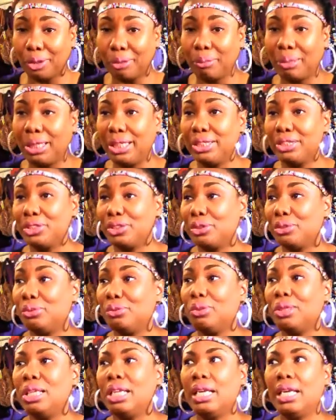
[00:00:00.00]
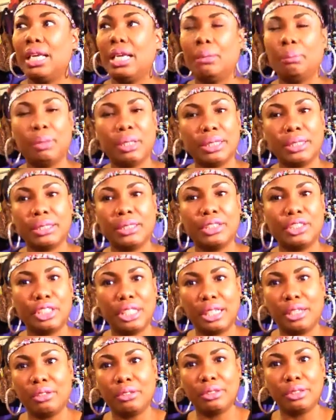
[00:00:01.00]
on me too. And plus the
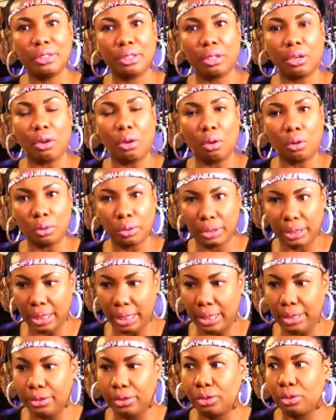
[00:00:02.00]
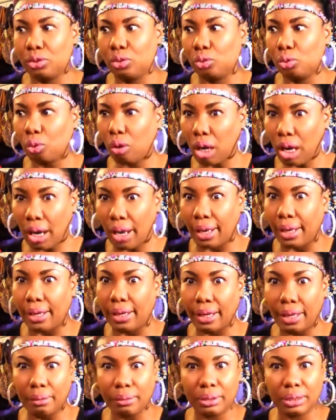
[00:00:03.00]
gel took all day to dry.
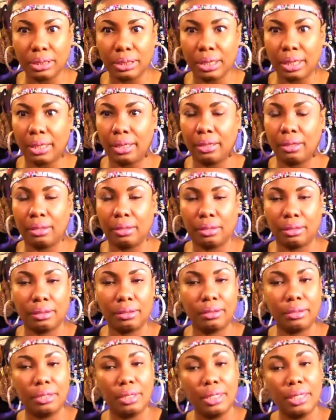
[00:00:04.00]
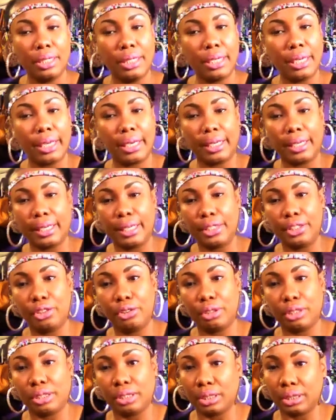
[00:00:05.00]
I was like, uh, I can't do
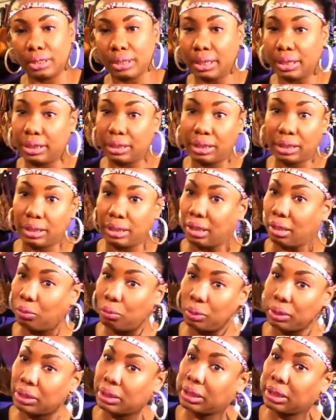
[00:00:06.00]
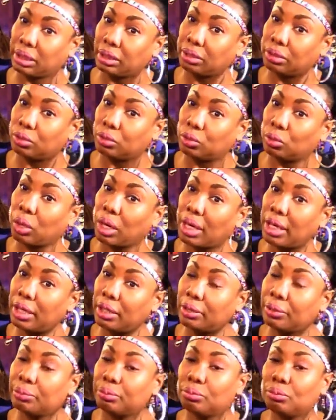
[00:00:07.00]
this because I did not want to sit on the
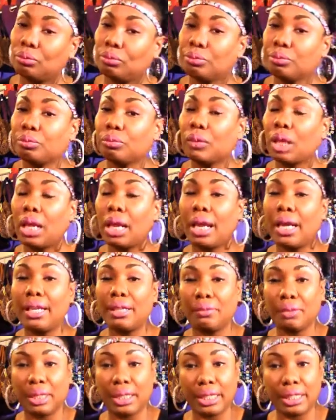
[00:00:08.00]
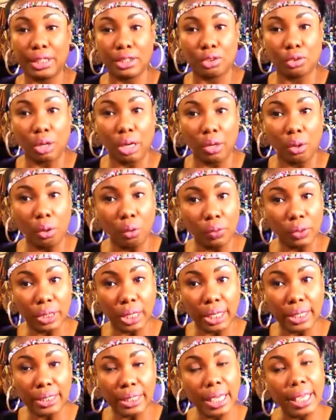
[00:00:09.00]
dryer. I even let it dry
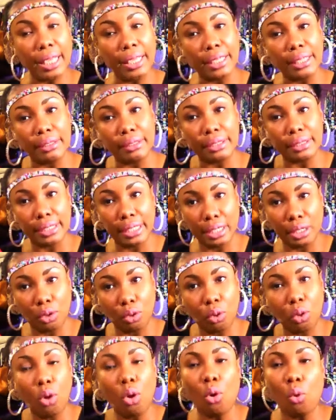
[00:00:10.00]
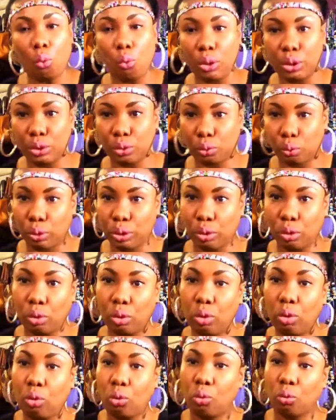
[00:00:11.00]
overnight and it still was
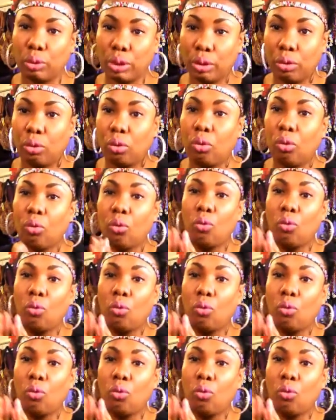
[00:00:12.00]
real, real